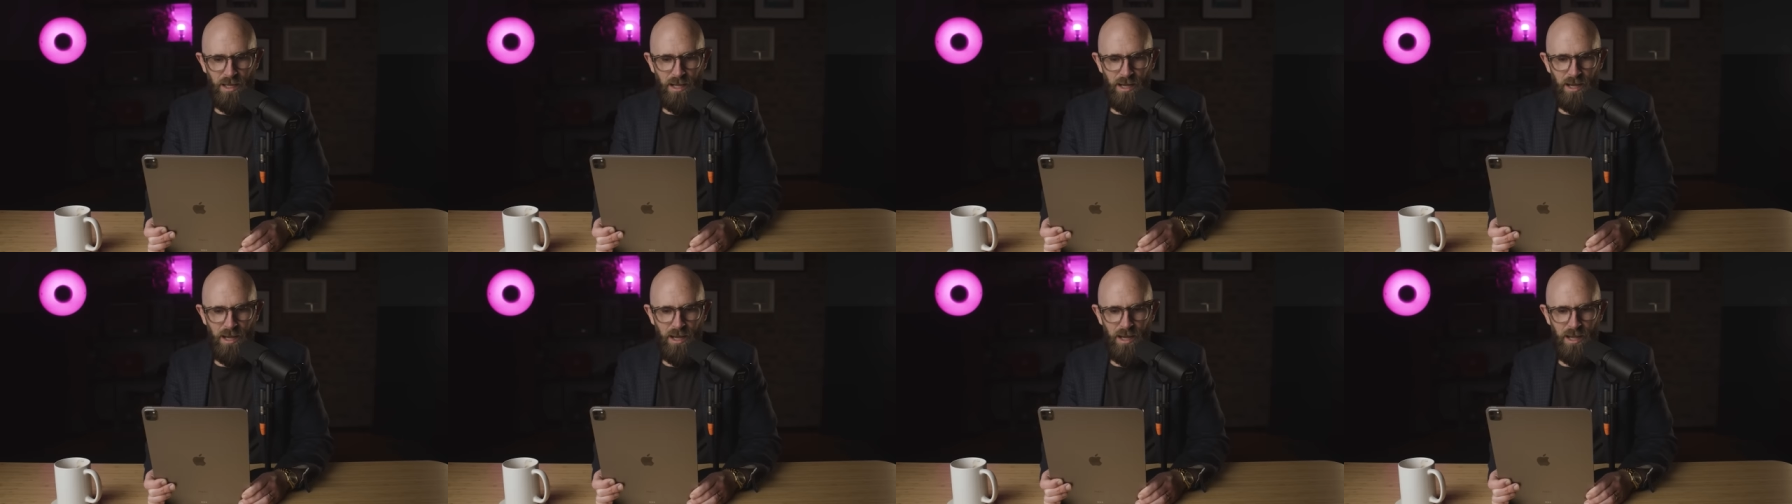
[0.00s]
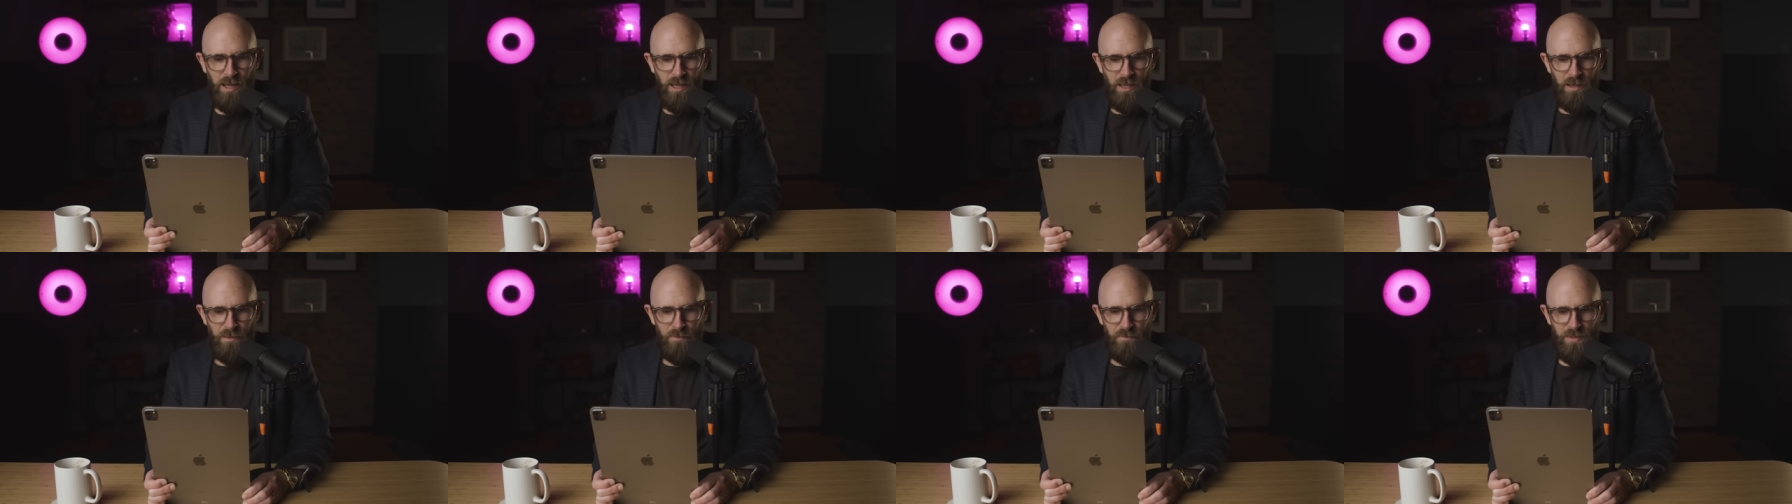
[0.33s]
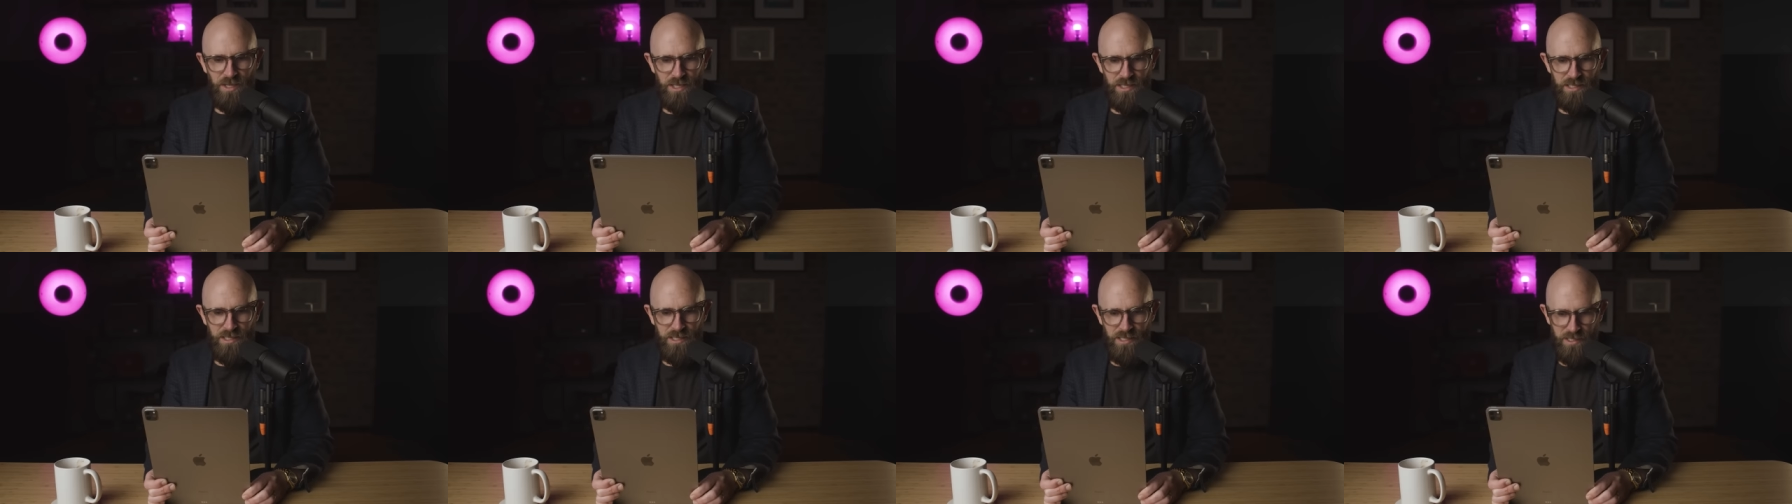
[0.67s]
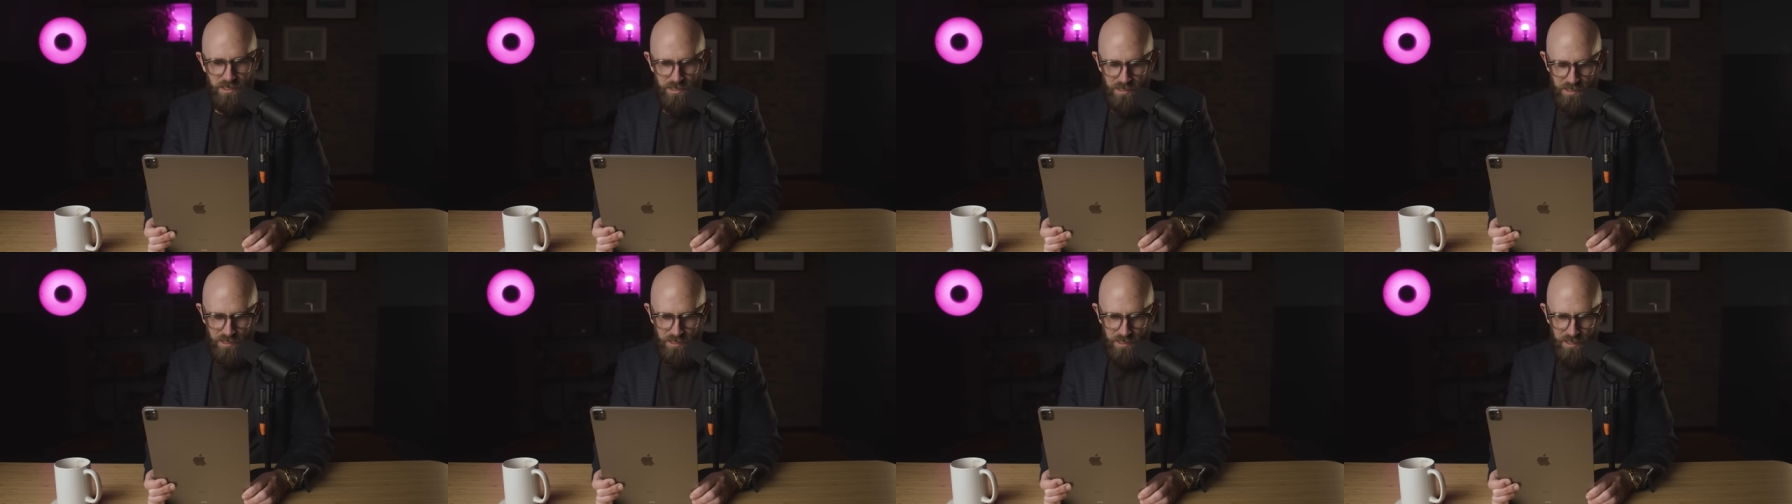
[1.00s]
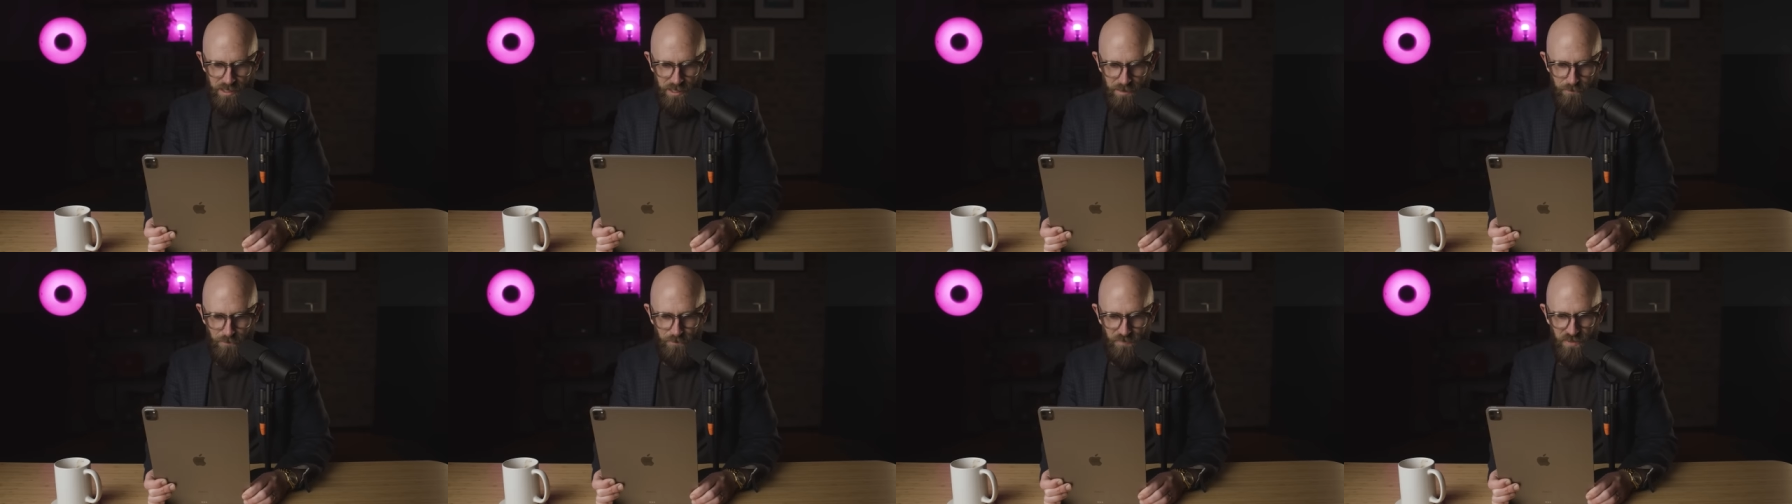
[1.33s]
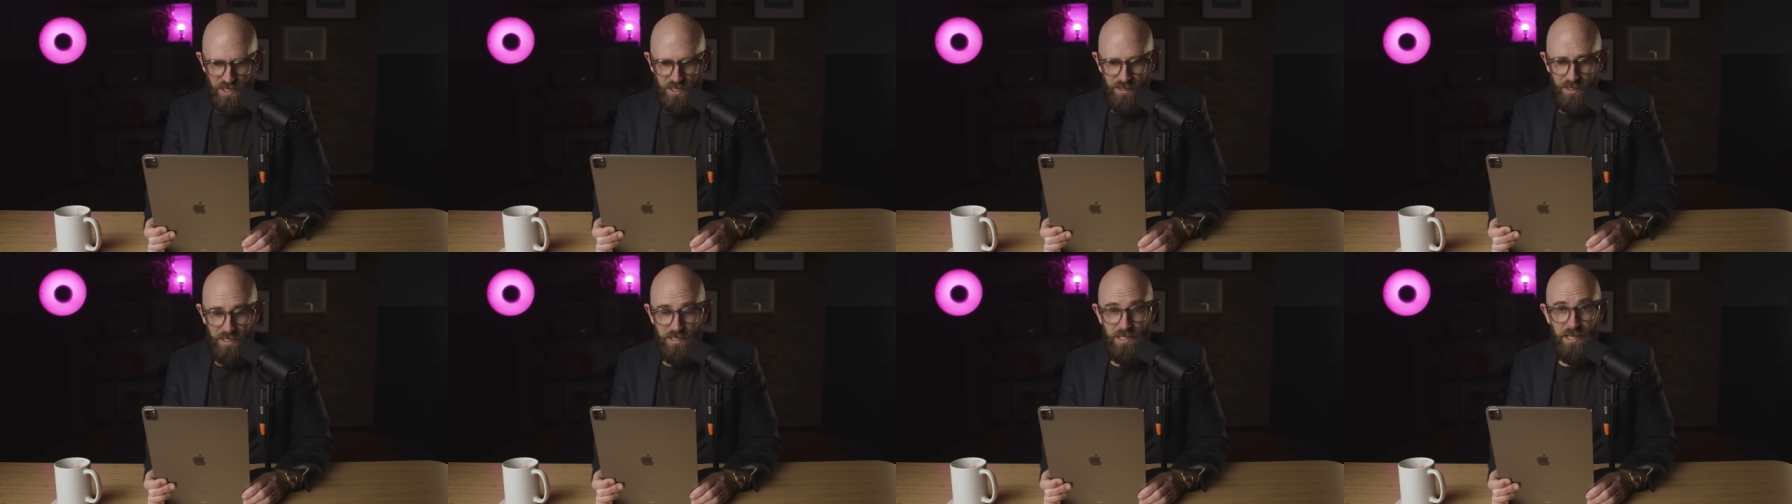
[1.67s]
R. Burzynski.
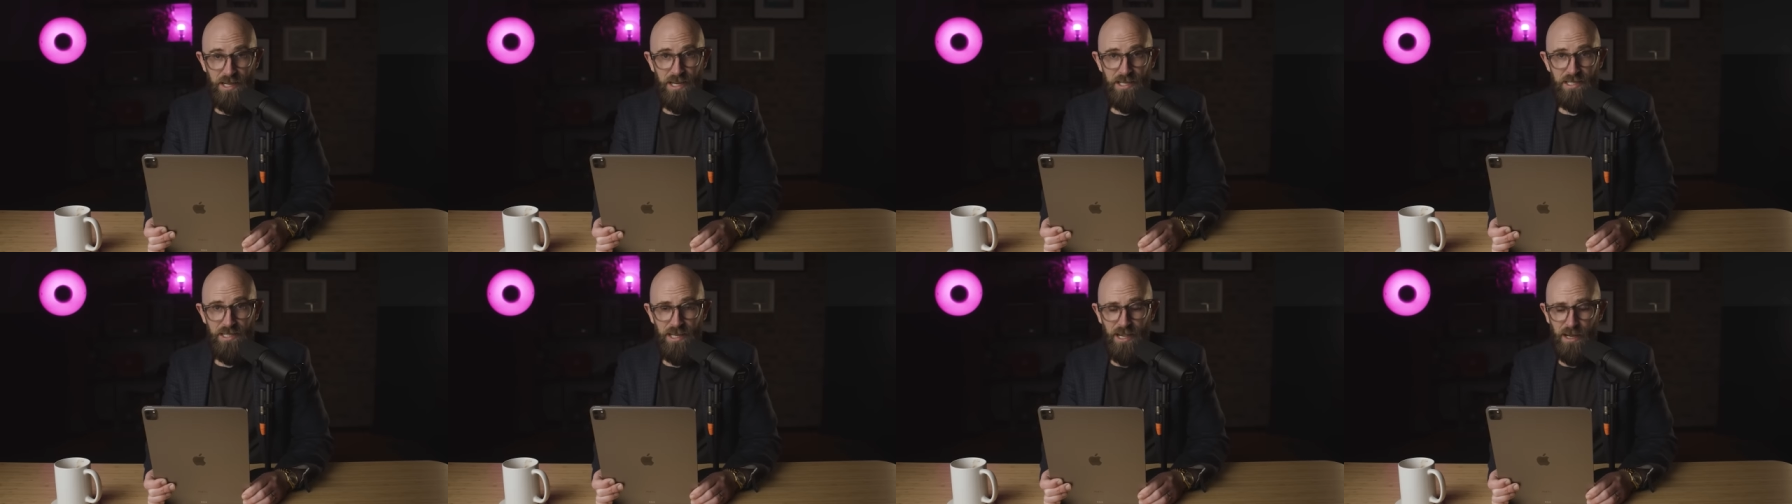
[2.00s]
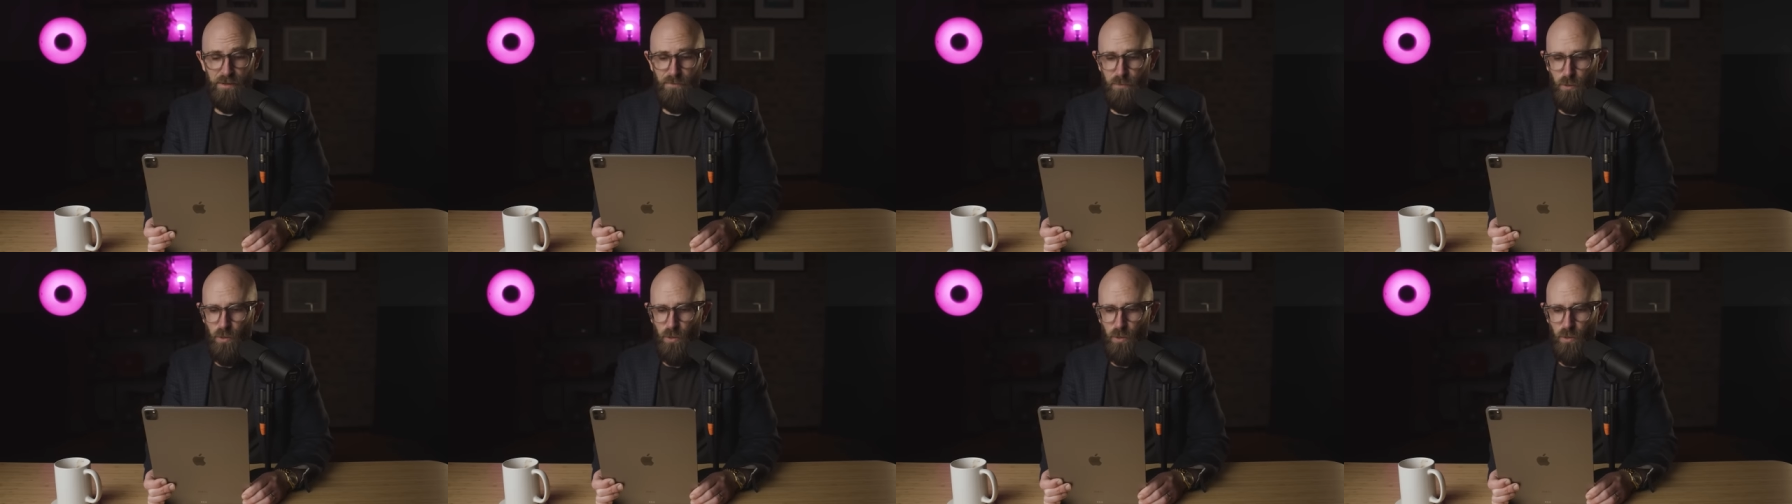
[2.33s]
In 1988,